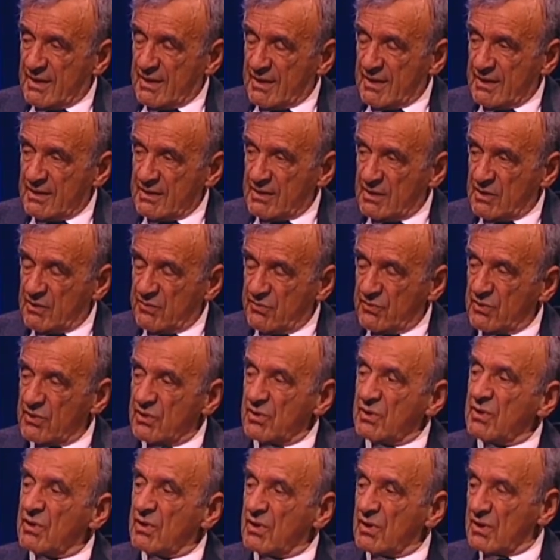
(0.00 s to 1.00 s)
And therefore,
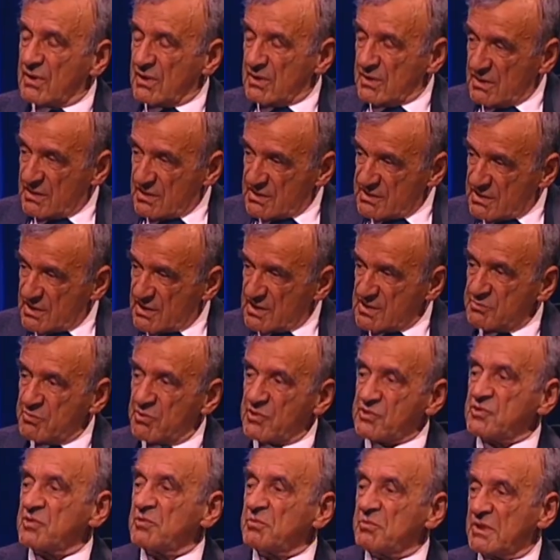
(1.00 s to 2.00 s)
it is
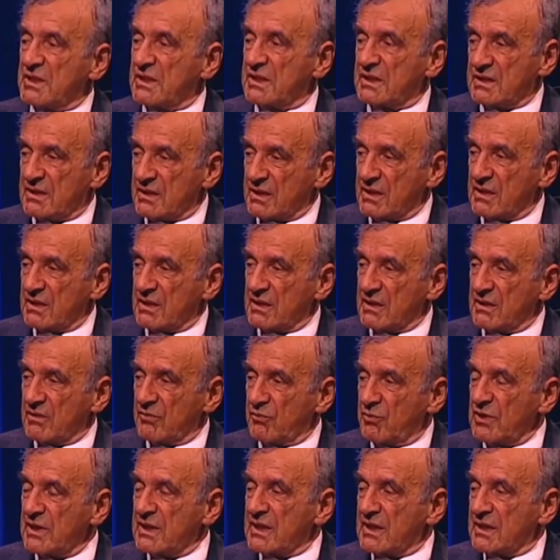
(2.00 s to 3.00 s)
responsibility.
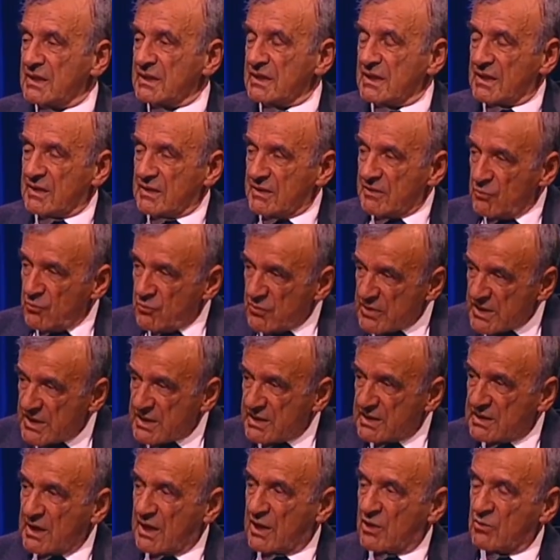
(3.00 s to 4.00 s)
We are, we
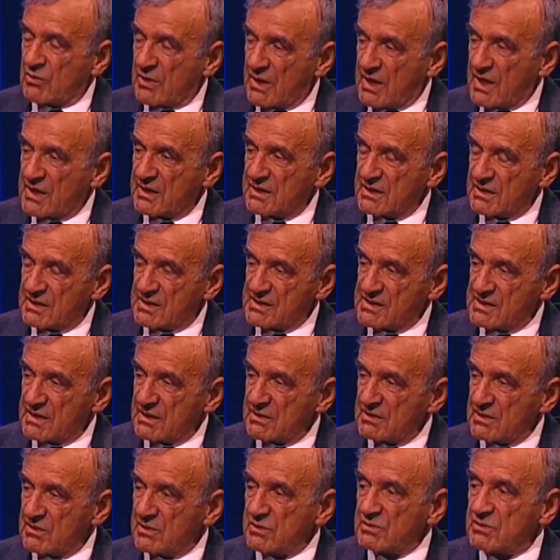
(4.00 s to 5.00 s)
now are at the
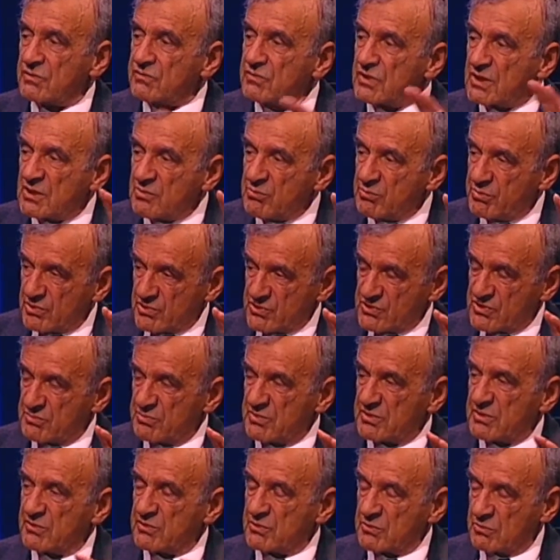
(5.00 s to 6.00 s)
center, not of the impulse,
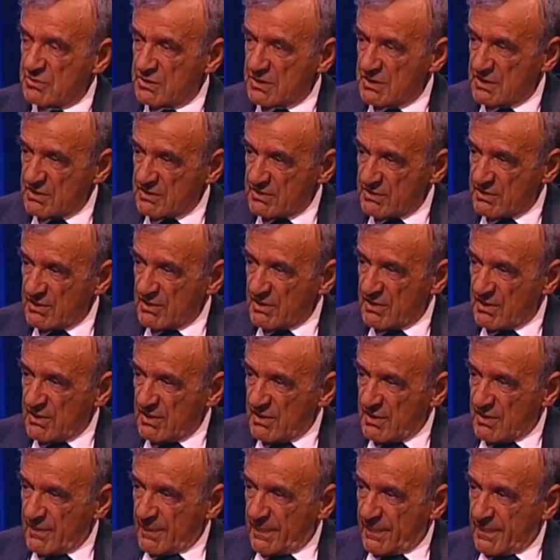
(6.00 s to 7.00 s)
but of the world.
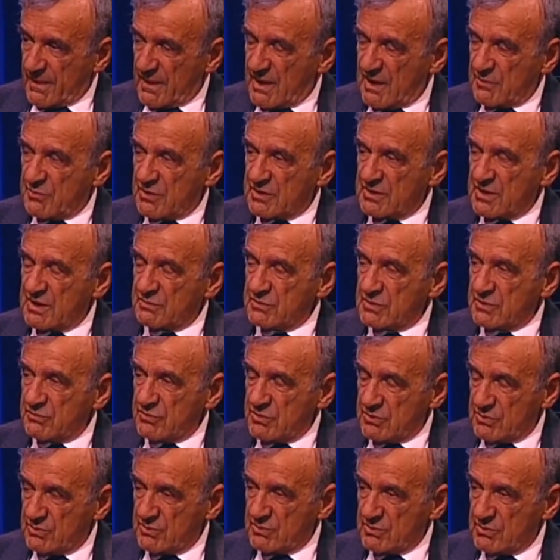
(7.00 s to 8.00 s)
And whatever we
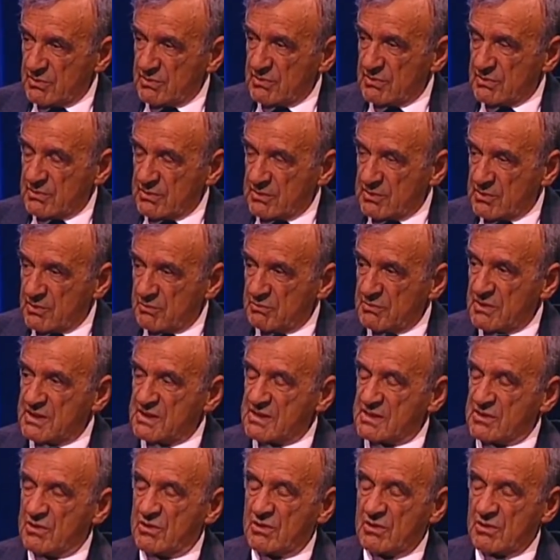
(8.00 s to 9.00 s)
do
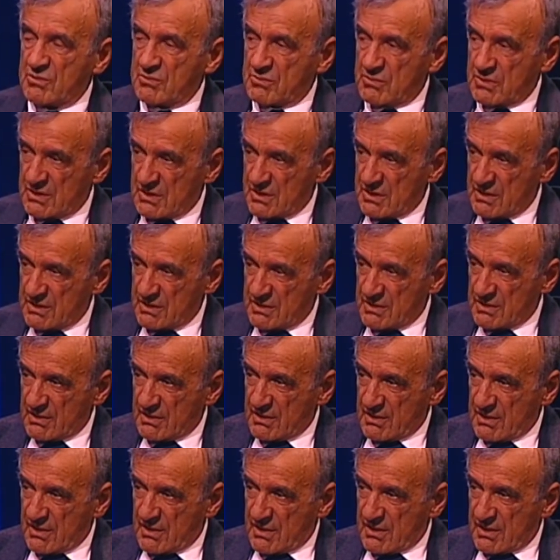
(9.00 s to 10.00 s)
commits the whole world.
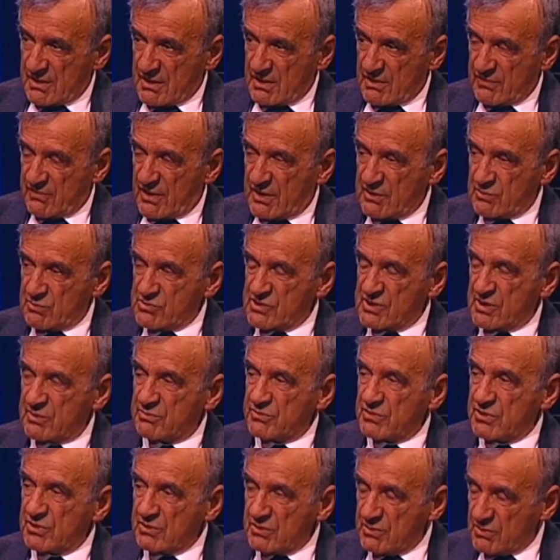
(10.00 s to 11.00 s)
If I do
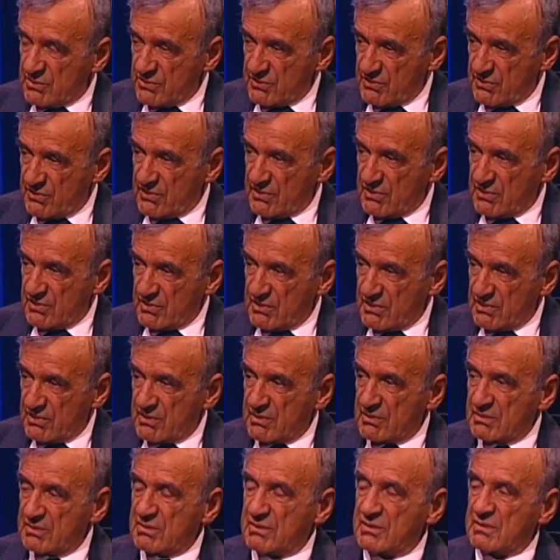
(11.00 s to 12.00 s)
something good,
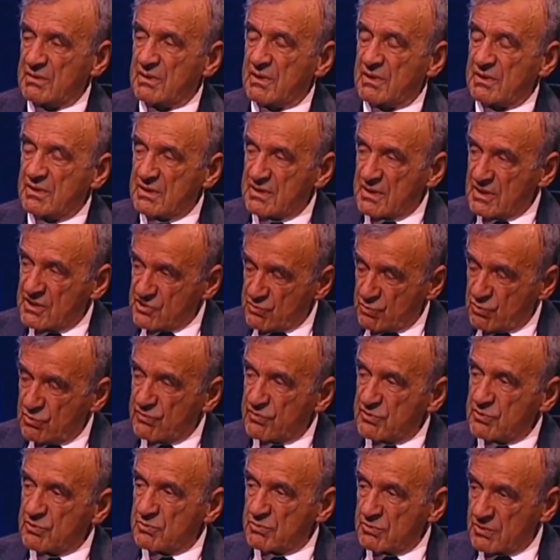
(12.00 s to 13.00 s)
then it's good
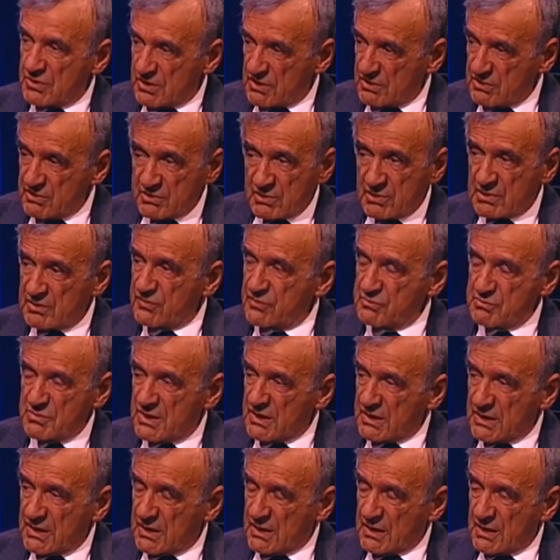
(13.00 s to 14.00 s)
for the world, not only for me.
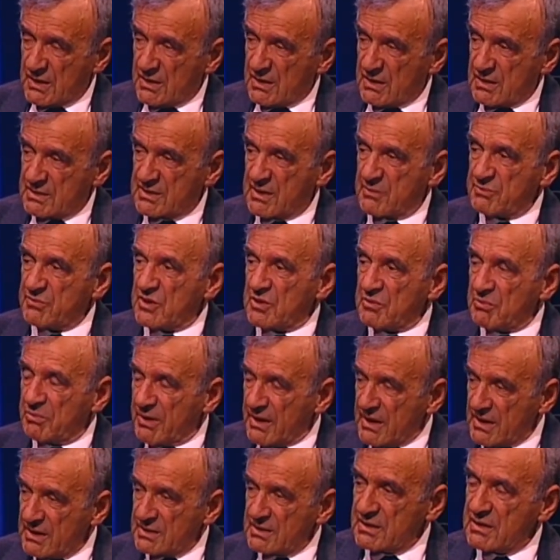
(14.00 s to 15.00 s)
Something
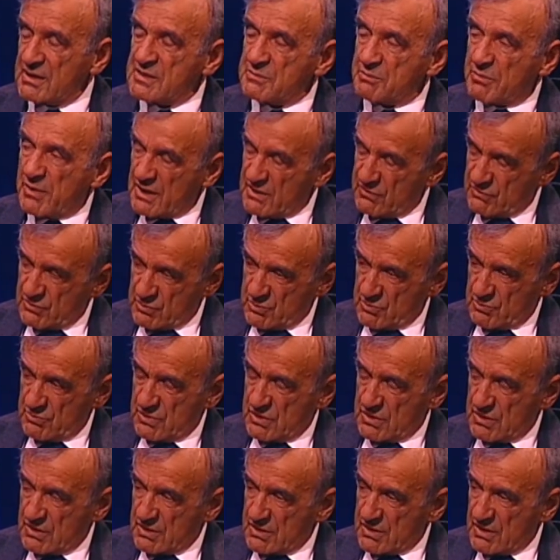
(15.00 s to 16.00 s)
bad, it's bad for the
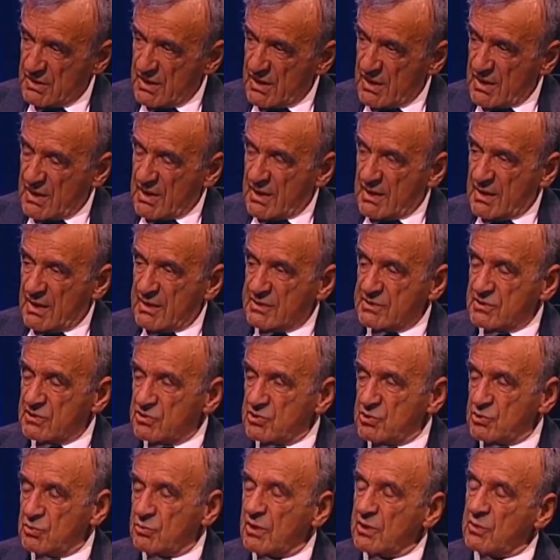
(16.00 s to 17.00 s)
world. As a
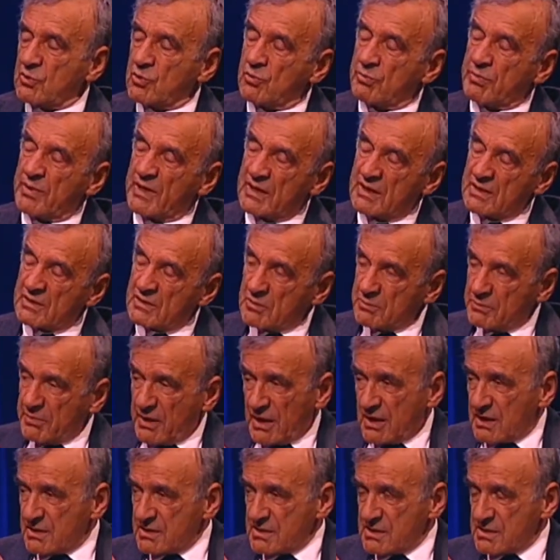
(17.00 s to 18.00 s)
Jew, I go back in the
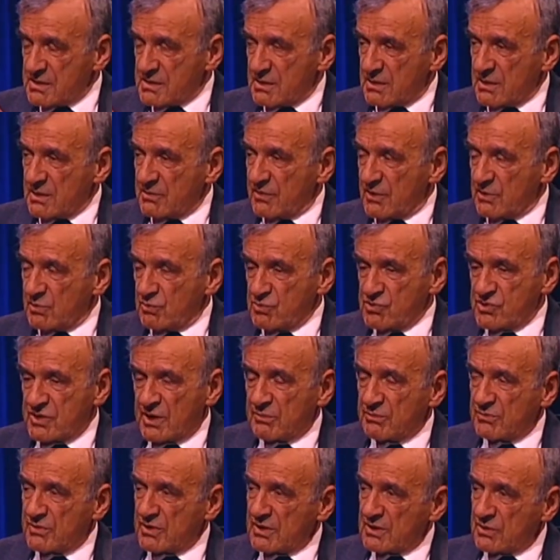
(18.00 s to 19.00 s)
past. If I do
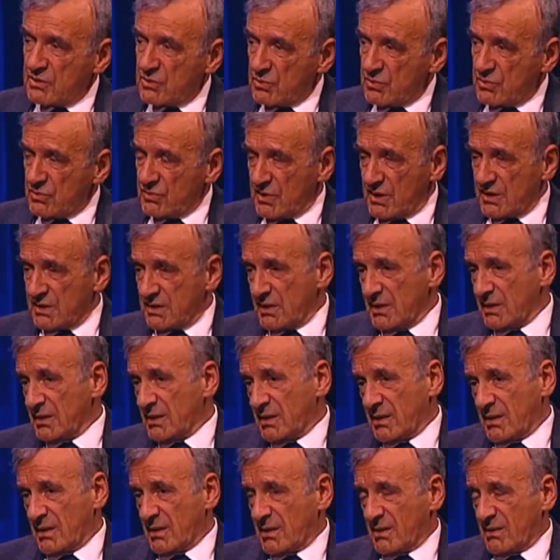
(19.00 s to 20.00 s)
something good, I think
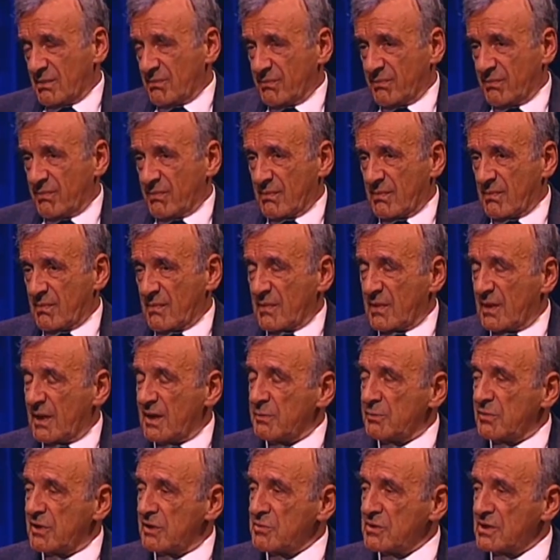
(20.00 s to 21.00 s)

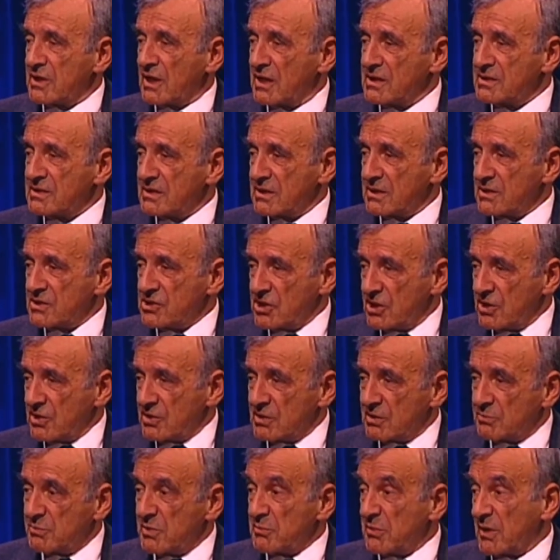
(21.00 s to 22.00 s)
Abraham and Isaac and
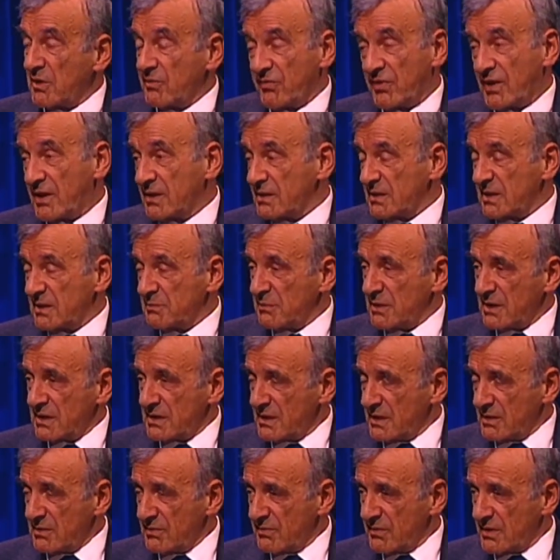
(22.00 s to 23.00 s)
Jacob and my father and my
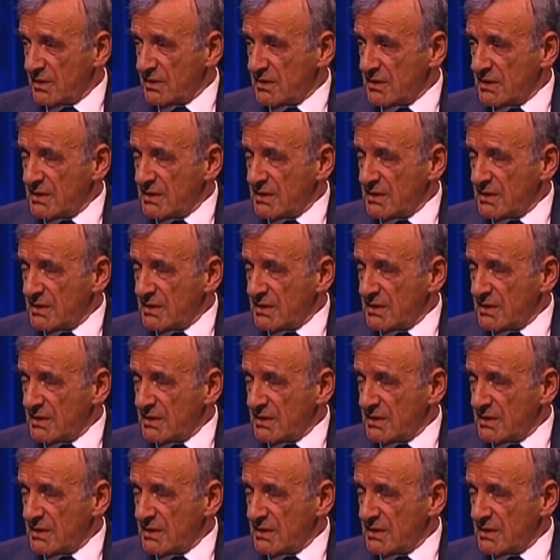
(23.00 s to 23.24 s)
grandfather,